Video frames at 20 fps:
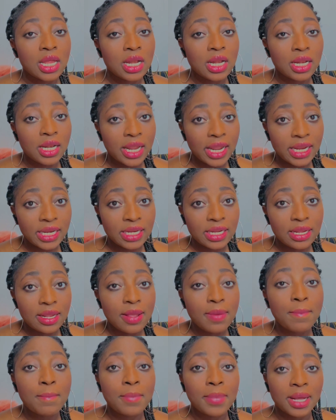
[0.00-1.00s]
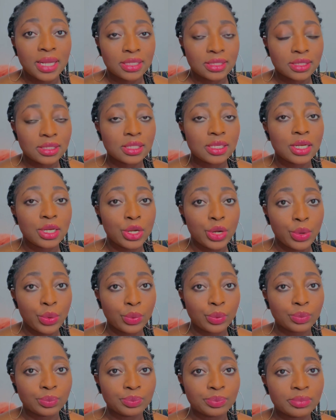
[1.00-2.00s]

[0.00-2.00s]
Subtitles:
lady must know.